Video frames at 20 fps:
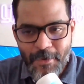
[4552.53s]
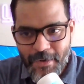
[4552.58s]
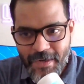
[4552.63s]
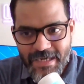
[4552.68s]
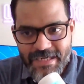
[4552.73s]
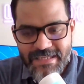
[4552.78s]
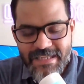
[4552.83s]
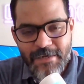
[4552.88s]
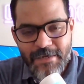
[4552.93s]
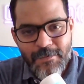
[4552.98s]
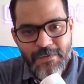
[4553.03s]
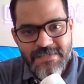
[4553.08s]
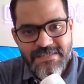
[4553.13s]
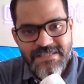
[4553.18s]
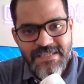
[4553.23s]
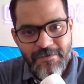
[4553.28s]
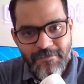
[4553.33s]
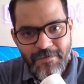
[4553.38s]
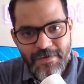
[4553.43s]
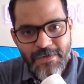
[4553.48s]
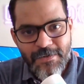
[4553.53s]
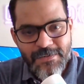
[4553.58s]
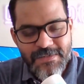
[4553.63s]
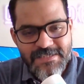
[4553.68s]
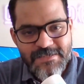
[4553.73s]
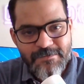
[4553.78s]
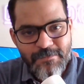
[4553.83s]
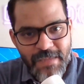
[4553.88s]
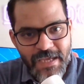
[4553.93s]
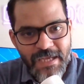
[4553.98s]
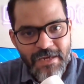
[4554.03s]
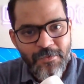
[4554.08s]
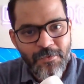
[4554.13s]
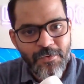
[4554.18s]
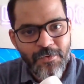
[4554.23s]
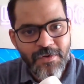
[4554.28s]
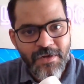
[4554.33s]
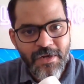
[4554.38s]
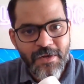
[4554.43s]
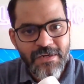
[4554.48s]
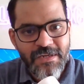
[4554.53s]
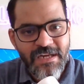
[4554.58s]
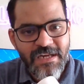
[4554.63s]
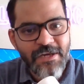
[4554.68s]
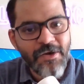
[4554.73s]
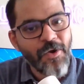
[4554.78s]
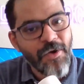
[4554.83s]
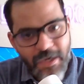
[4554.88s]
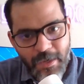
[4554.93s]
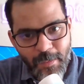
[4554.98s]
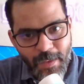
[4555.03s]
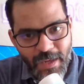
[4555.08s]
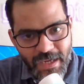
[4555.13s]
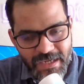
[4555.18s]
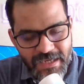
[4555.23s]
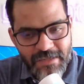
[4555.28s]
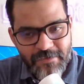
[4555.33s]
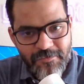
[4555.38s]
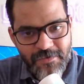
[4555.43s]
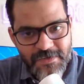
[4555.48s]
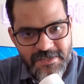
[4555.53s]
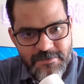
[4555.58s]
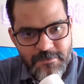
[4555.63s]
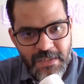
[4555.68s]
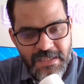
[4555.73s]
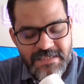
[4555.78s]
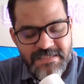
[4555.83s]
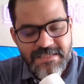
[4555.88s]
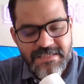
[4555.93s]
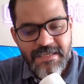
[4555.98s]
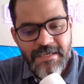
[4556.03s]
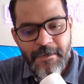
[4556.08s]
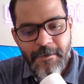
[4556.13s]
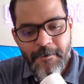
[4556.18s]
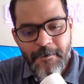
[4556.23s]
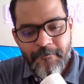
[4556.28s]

product that was given to this man who did not require it in the first place